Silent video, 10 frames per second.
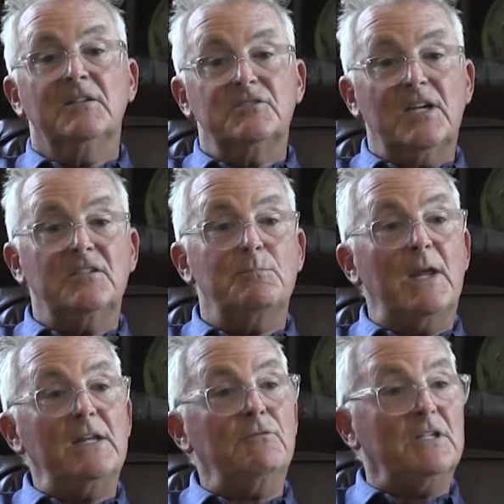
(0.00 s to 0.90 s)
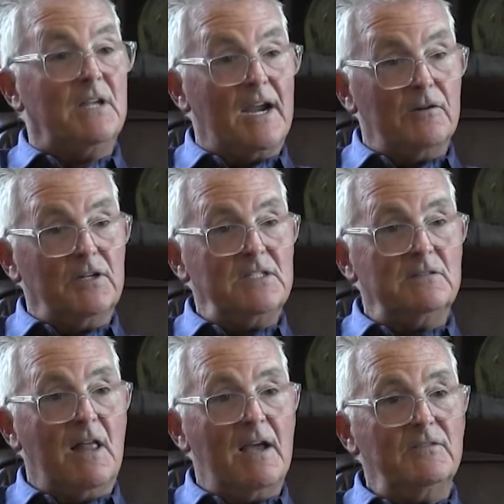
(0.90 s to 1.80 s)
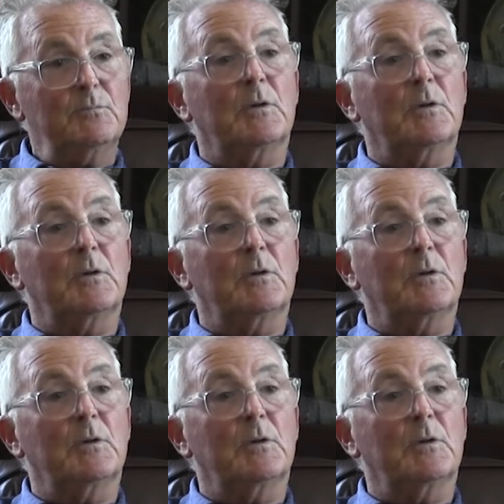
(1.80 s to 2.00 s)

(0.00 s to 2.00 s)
changed many retirees' lives,